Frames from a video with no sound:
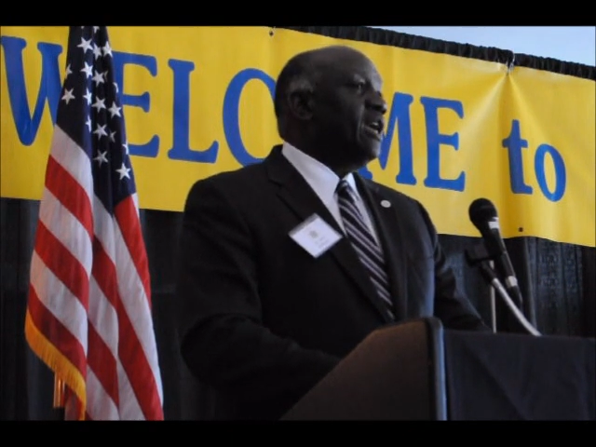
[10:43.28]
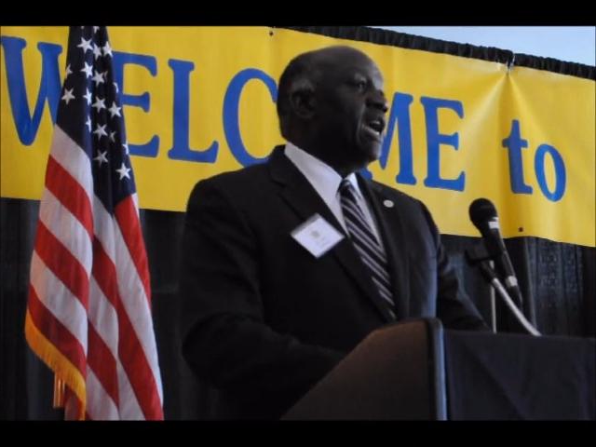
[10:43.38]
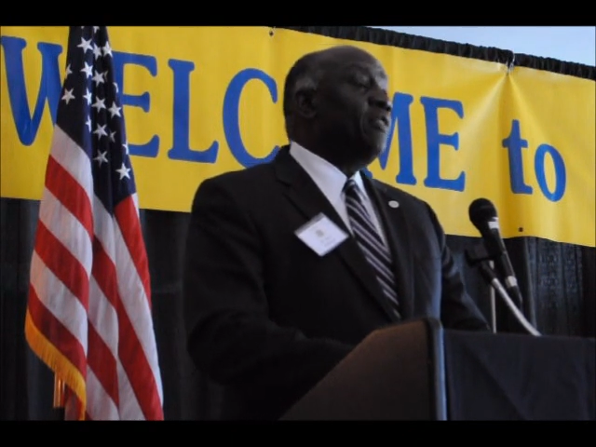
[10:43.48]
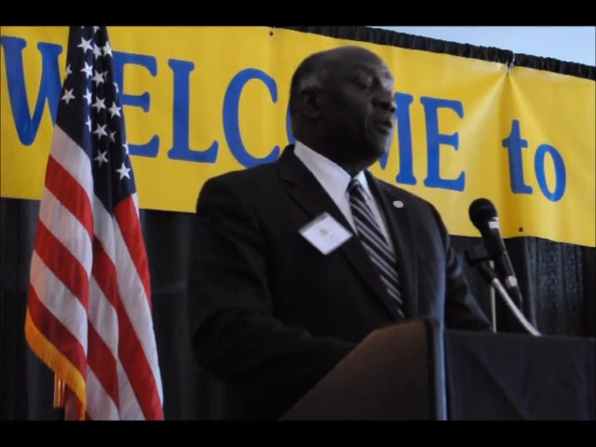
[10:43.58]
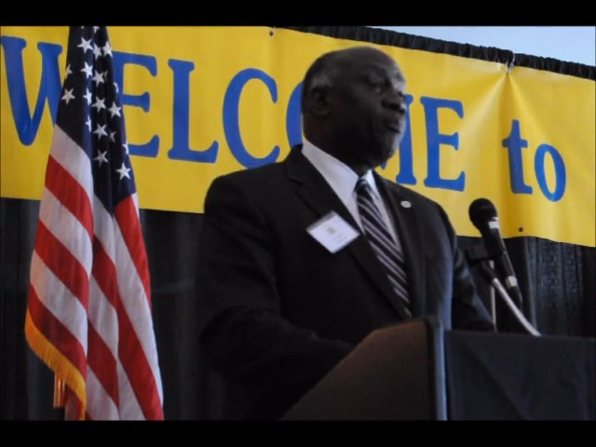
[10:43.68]

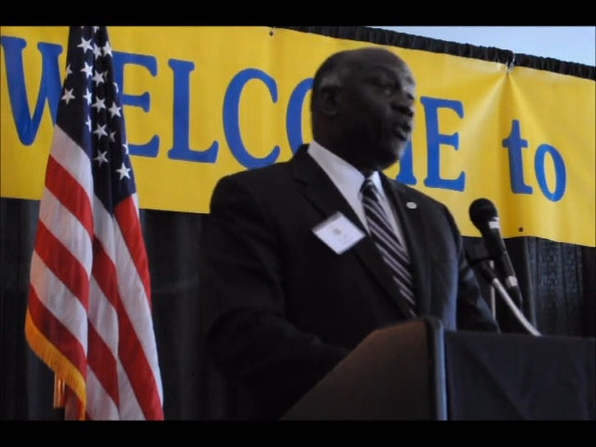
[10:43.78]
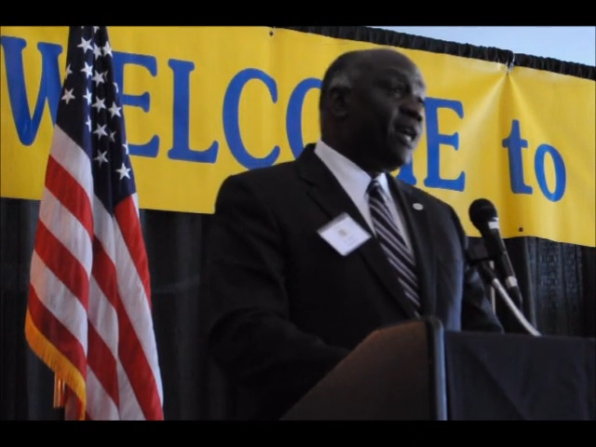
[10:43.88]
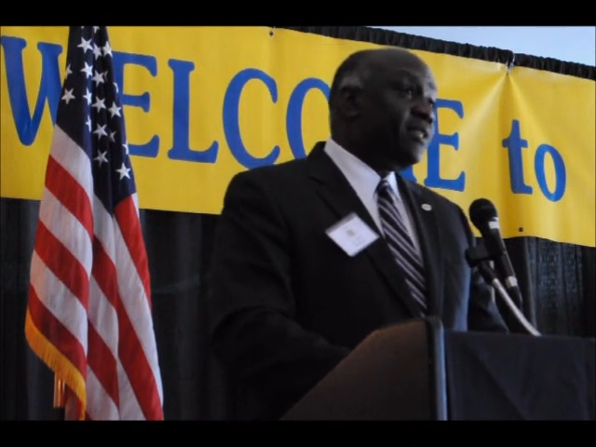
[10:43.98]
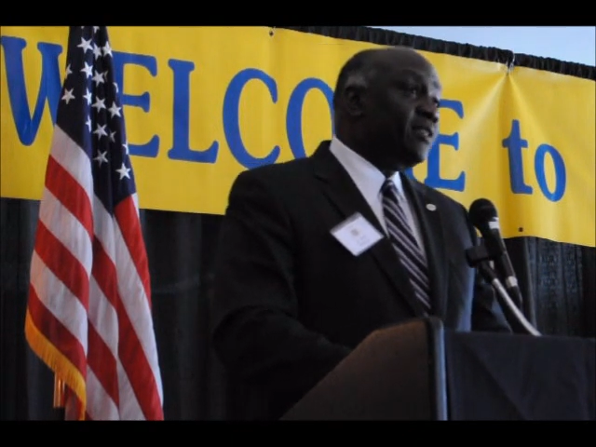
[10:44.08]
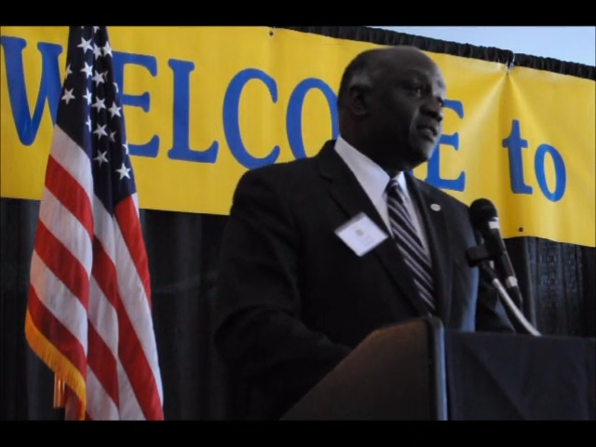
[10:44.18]
and the
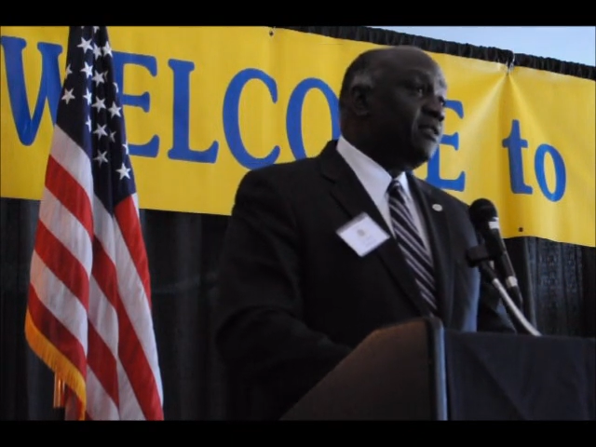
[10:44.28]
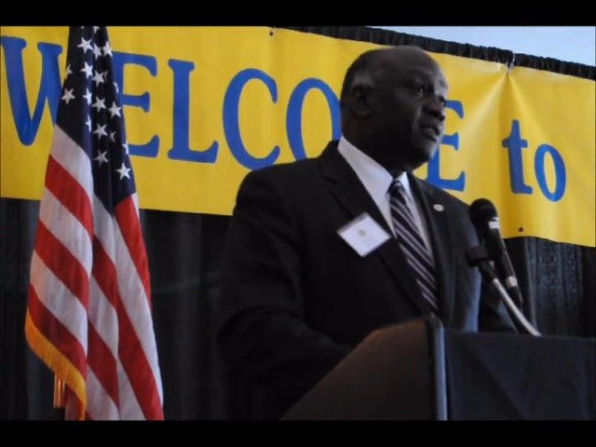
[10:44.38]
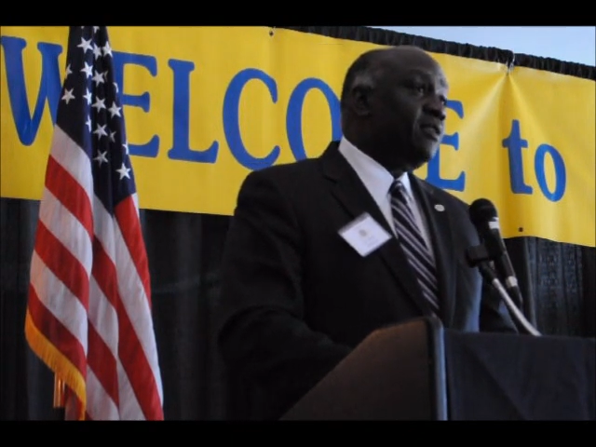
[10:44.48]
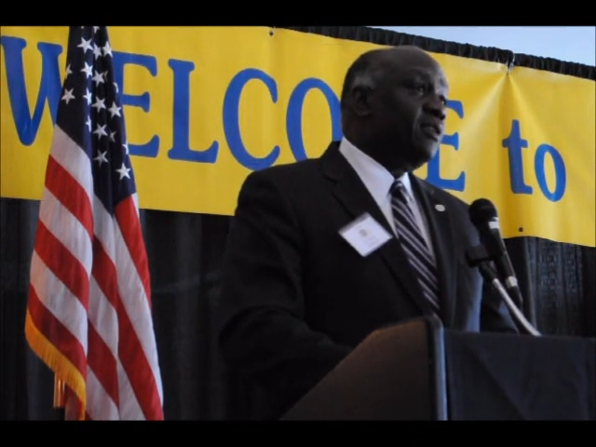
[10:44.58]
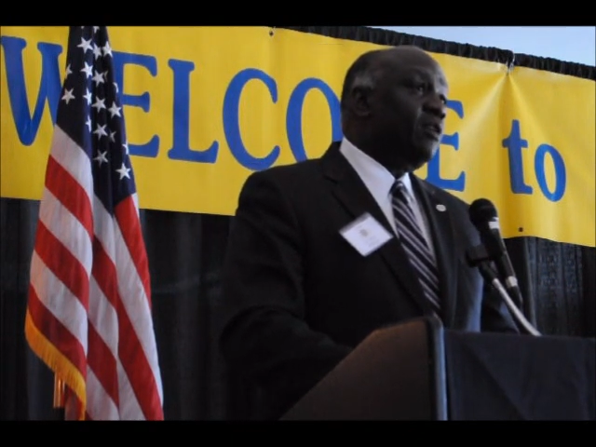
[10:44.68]

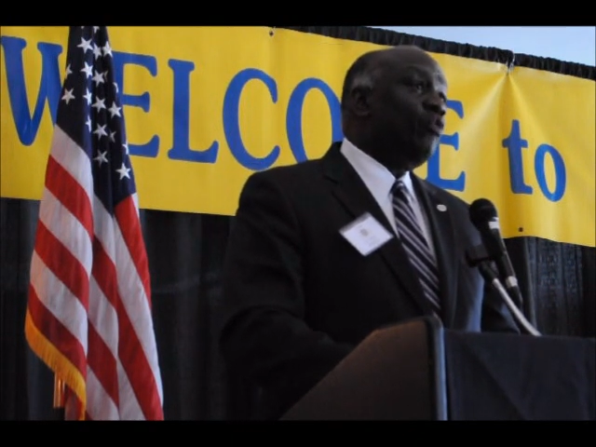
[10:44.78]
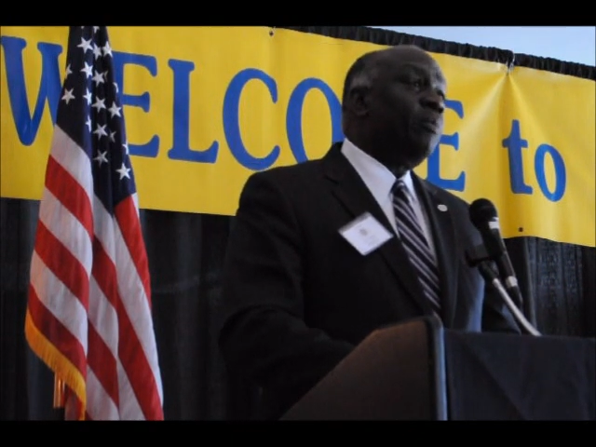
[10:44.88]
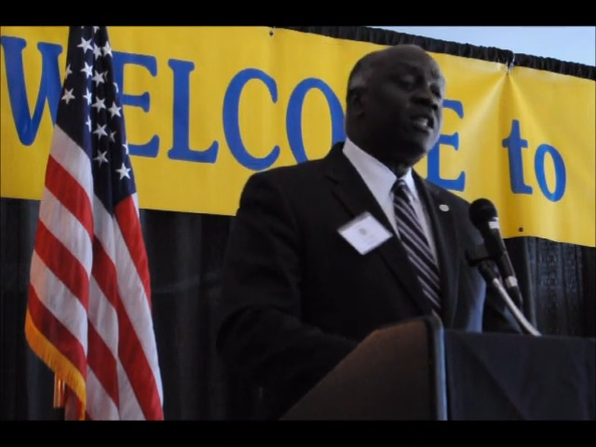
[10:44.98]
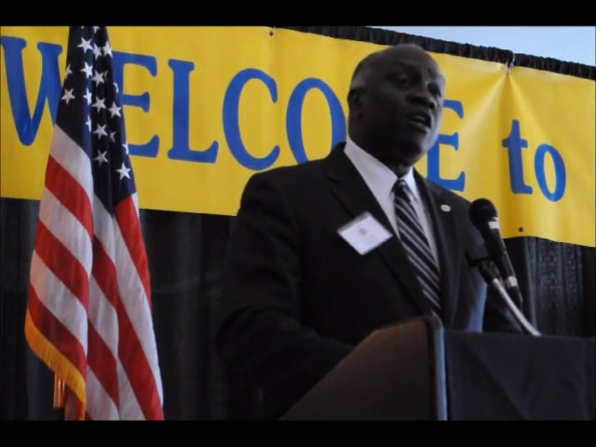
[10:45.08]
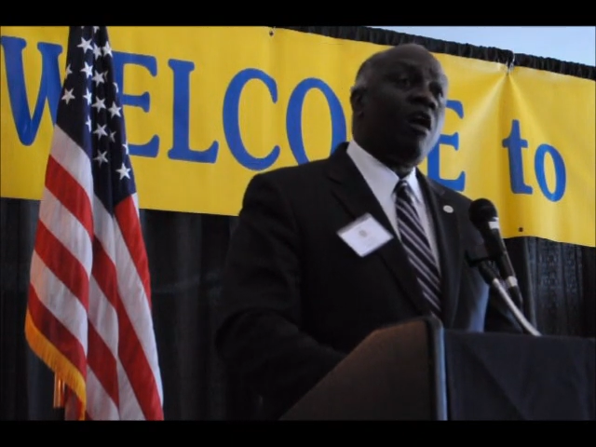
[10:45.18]
present
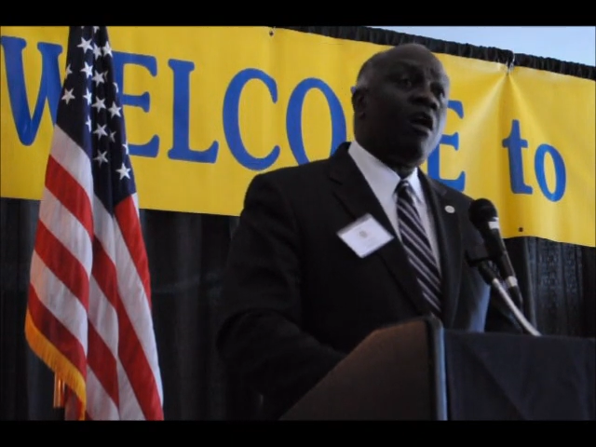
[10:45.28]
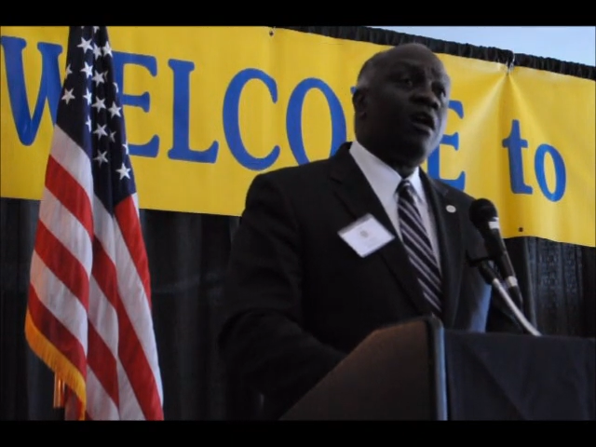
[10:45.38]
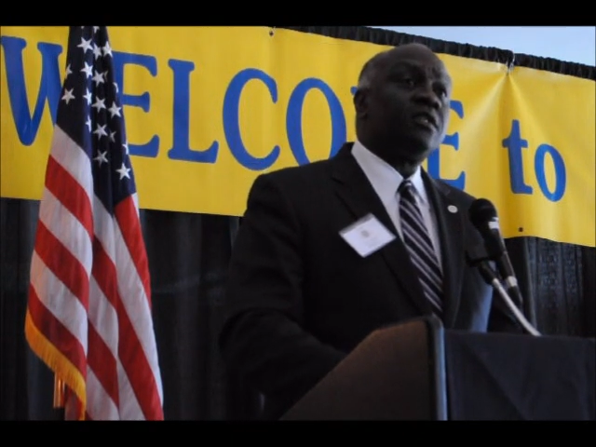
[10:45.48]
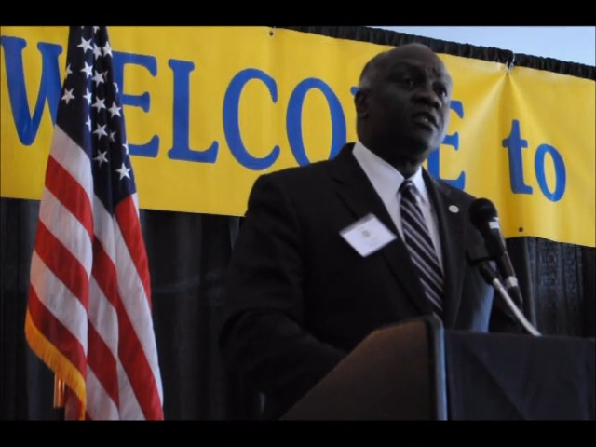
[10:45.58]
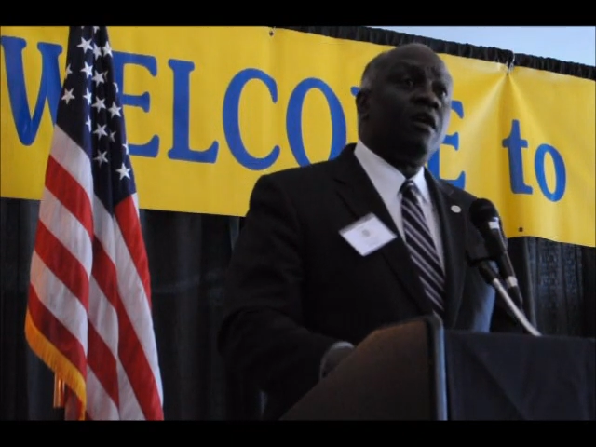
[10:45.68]
will be the
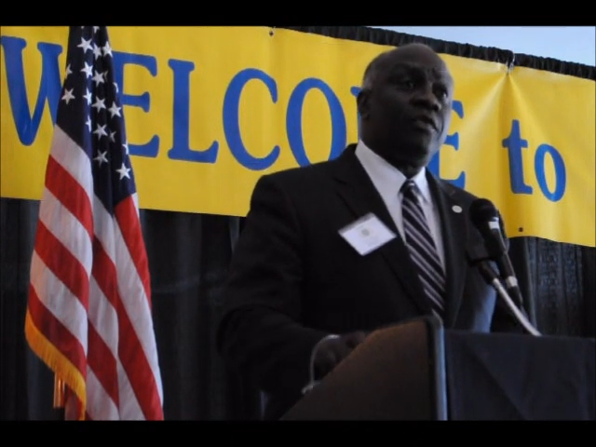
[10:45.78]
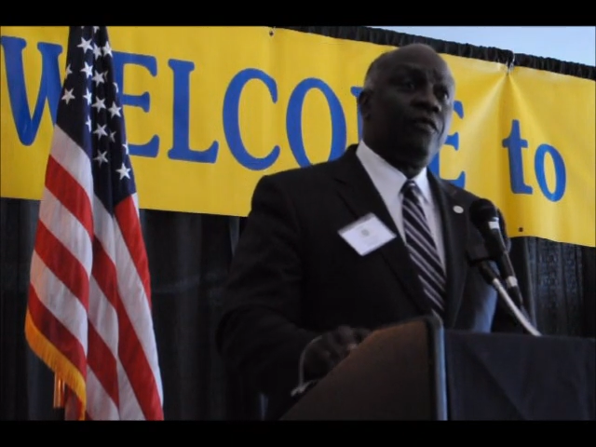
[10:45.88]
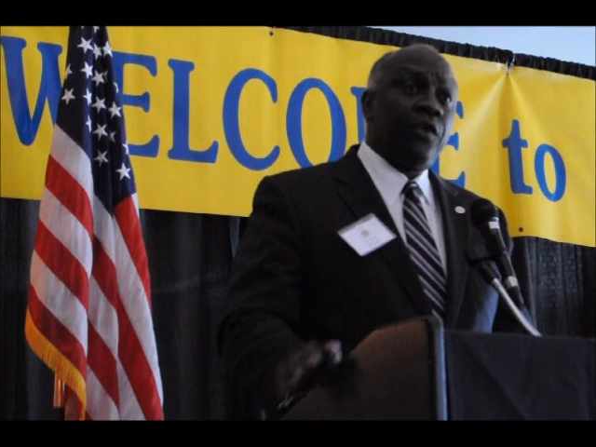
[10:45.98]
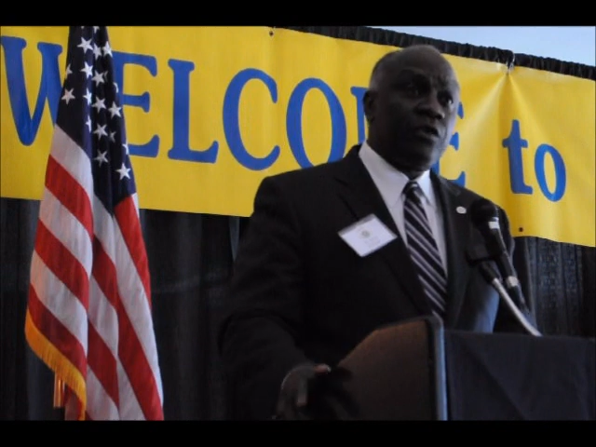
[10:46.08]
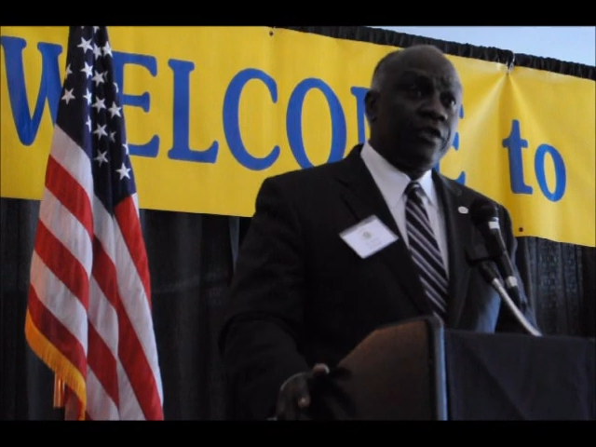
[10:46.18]
cause of
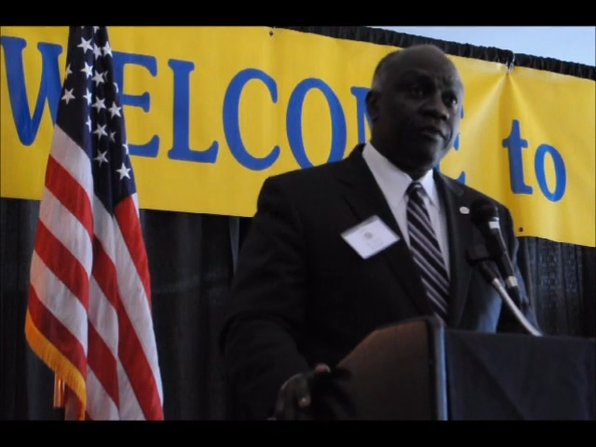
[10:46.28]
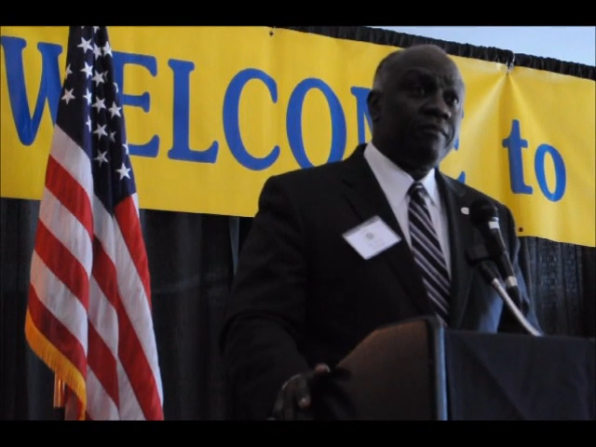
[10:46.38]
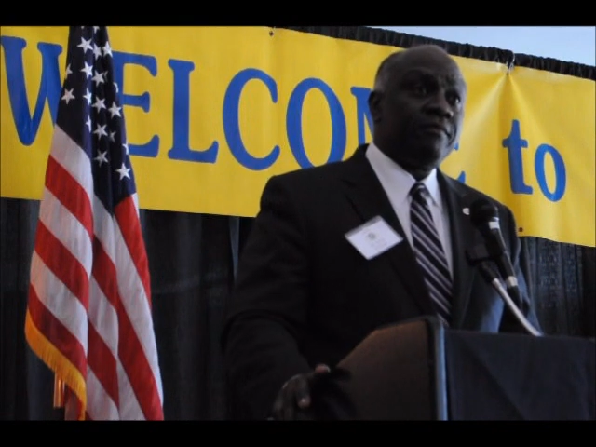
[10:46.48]
the future.